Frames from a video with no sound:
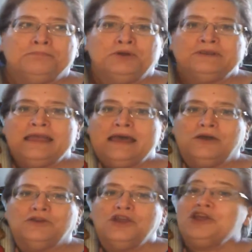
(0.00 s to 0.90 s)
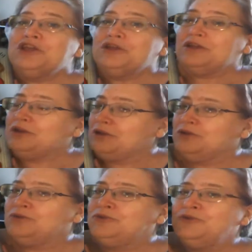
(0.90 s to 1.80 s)
put down,
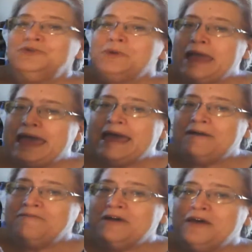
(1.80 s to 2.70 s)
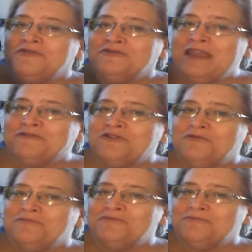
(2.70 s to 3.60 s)
do you have a favorite
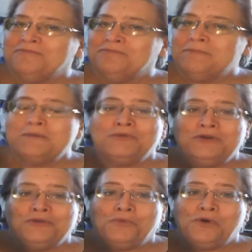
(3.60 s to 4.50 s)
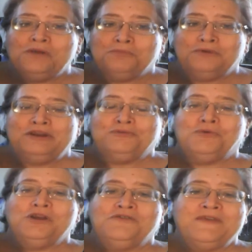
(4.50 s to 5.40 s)
member of the British
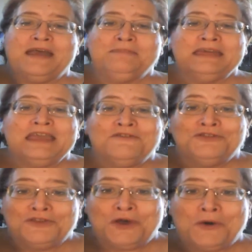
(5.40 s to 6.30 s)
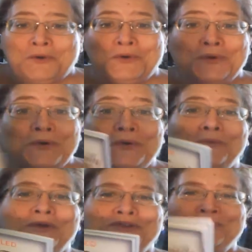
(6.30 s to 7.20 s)
royal family? If so,
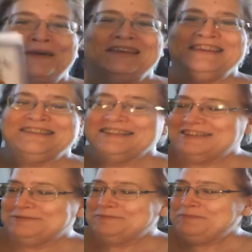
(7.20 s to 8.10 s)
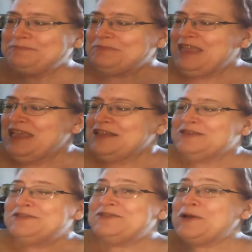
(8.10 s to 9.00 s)
which one is it?
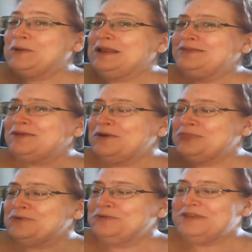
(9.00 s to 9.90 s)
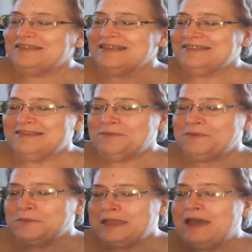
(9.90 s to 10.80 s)
So let's go through these and see
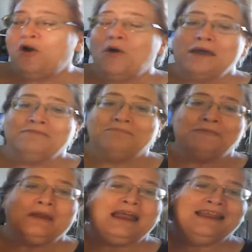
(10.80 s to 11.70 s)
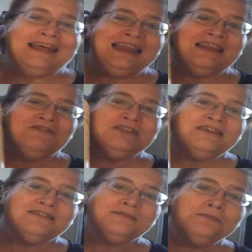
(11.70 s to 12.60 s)
what we have. Oh, and what I love
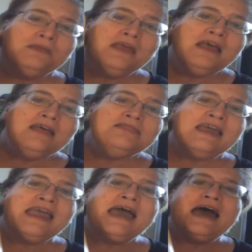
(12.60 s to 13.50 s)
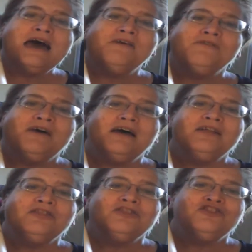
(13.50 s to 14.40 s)
this. They have
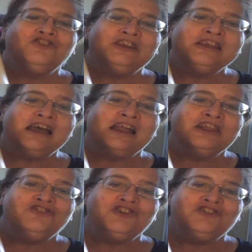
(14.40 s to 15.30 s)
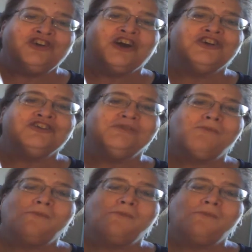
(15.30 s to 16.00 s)
the genealogy chart